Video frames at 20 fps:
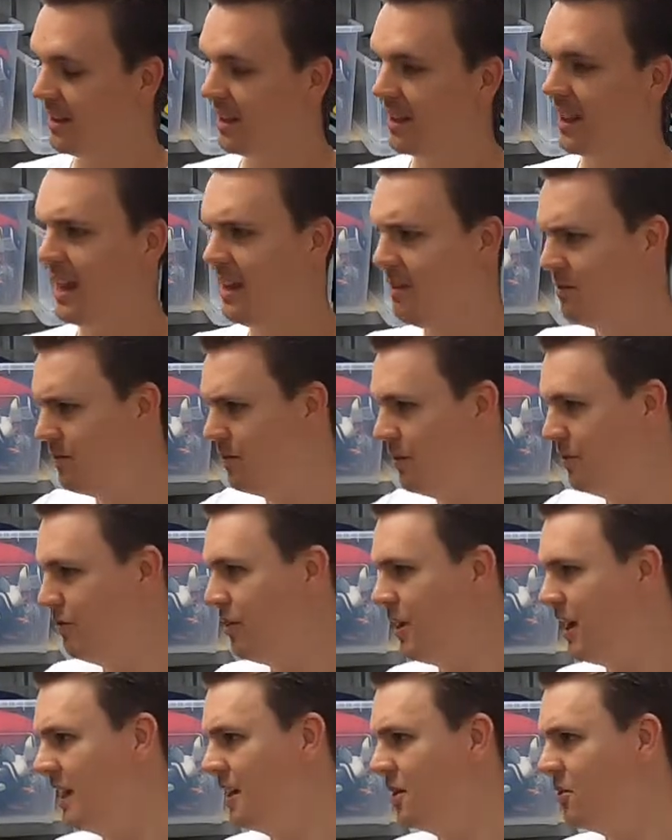like for
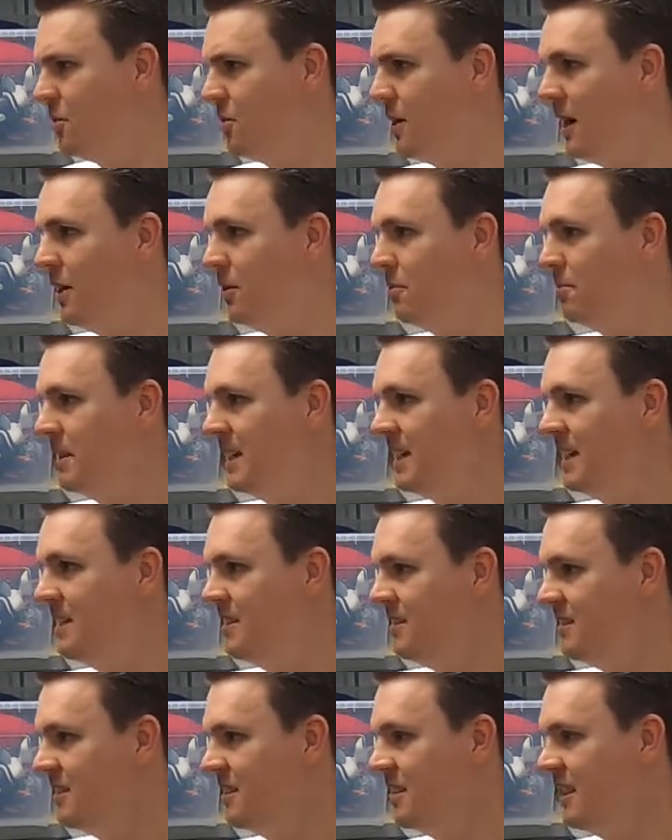vinyl
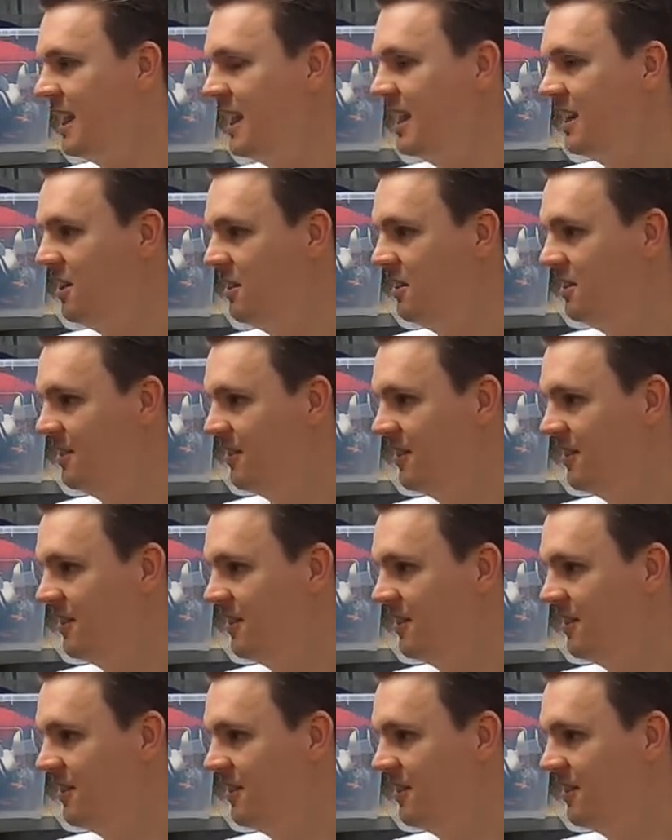LPs, Layla,